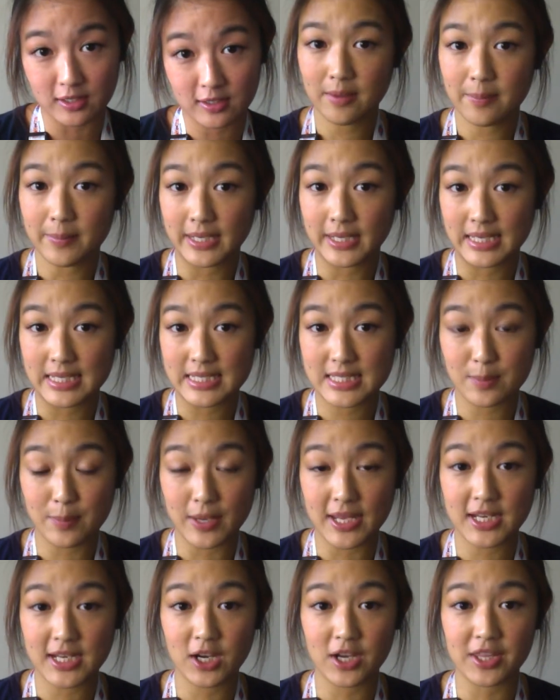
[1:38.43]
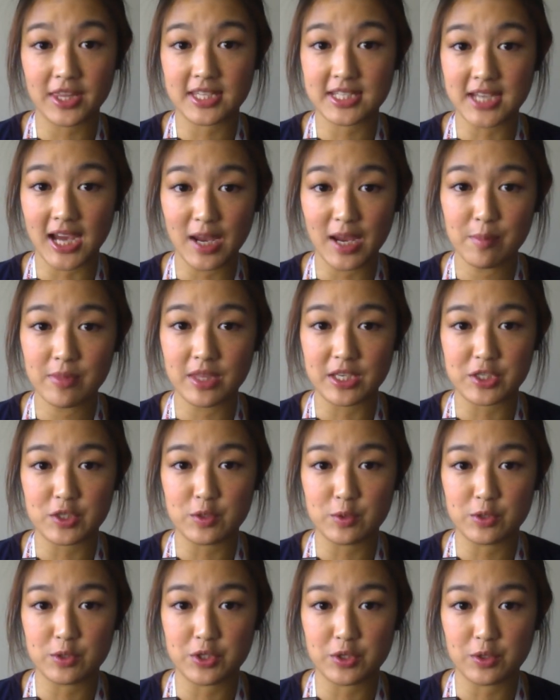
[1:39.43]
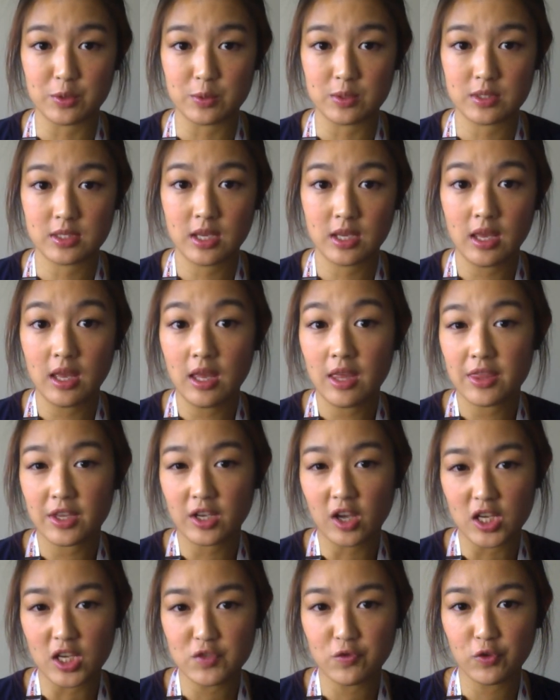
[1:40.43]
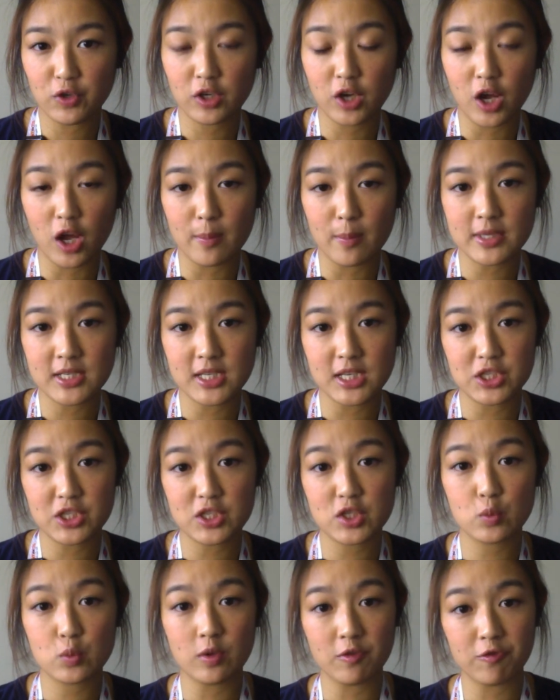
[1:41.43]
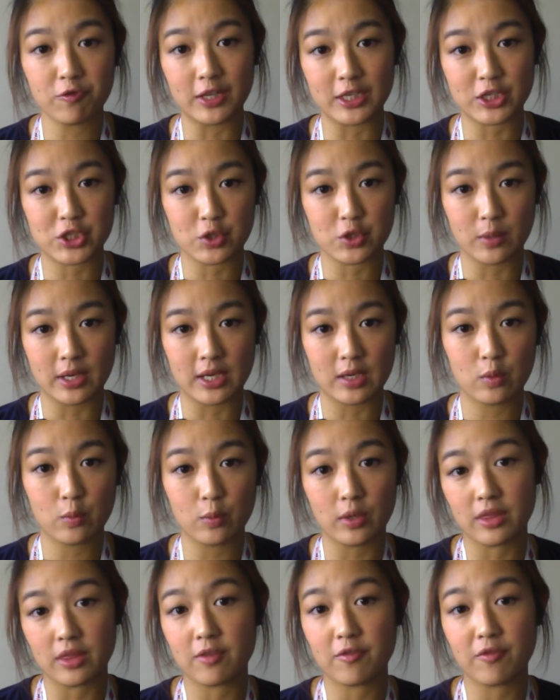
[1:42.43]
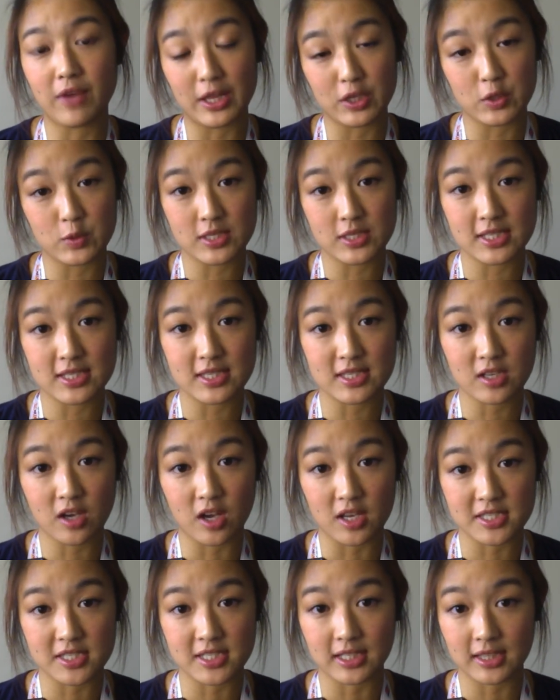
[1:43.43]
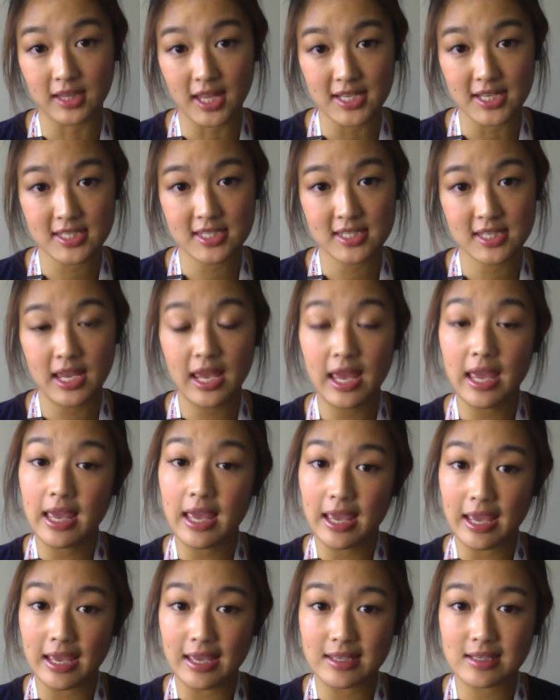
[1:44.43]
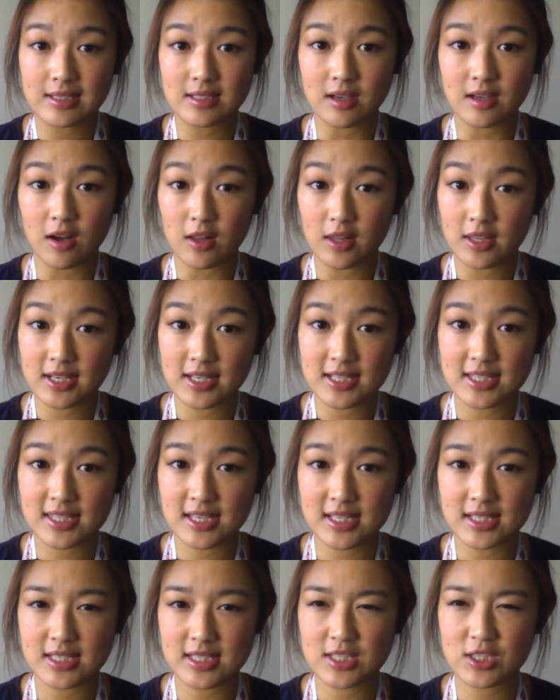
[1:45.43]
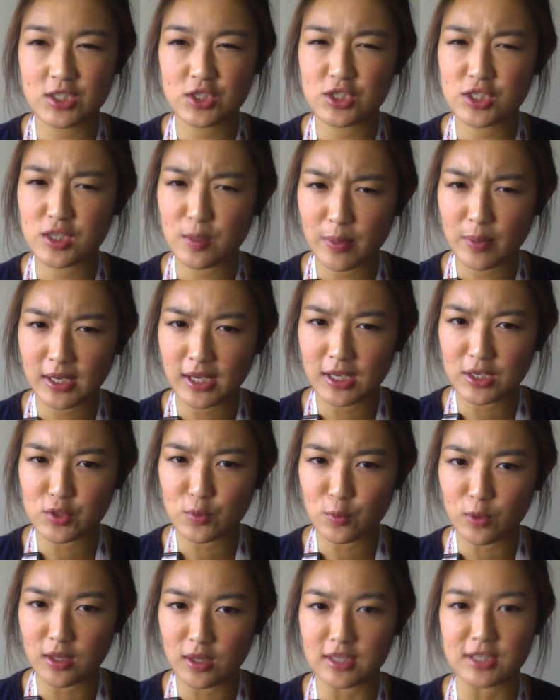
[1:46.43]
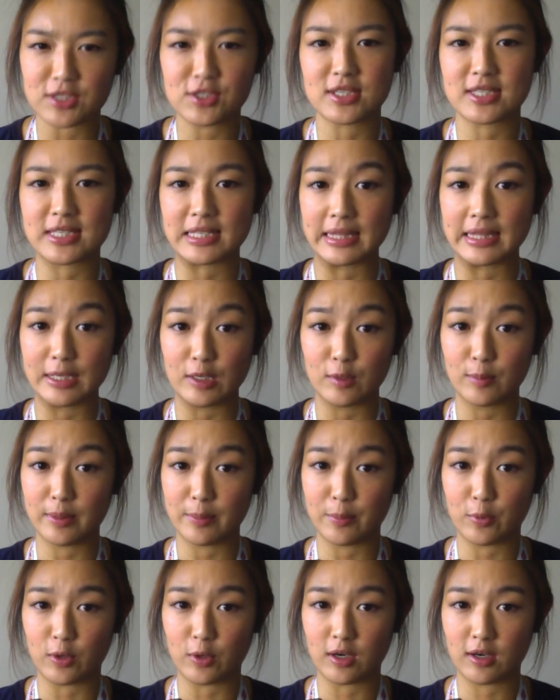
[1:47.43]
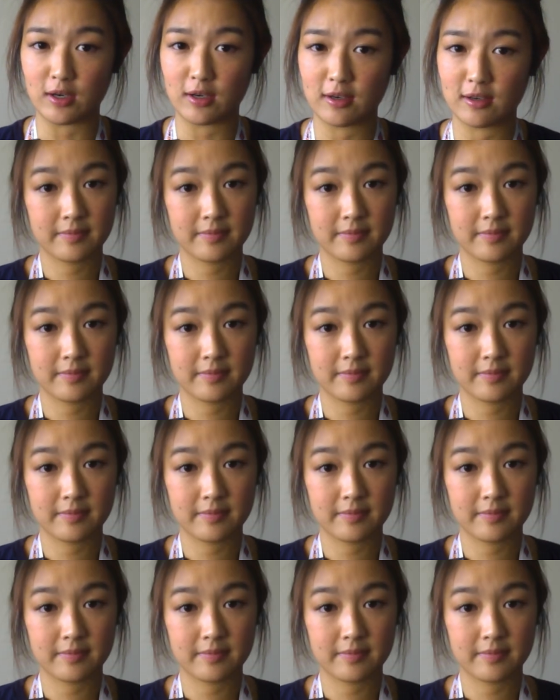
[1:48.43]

Because depending on the time that you choose, the cost for accommodations will fluctuate, with value seasons costing less, and holiday seasons chipping at your wallet just a little bit more.